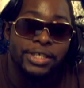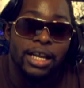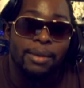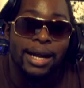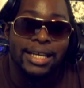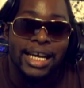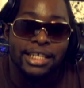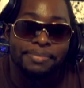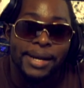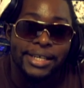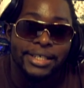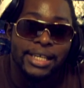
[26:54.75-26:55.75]
selling my Dead
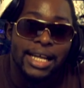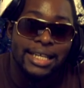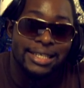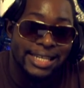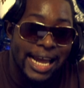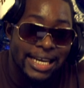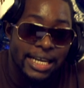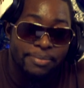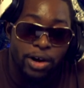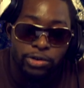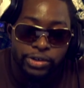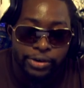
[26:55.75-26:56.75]
Space standee
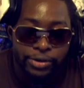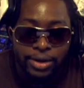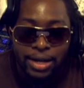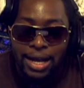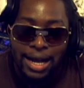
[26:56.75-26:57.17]
poster.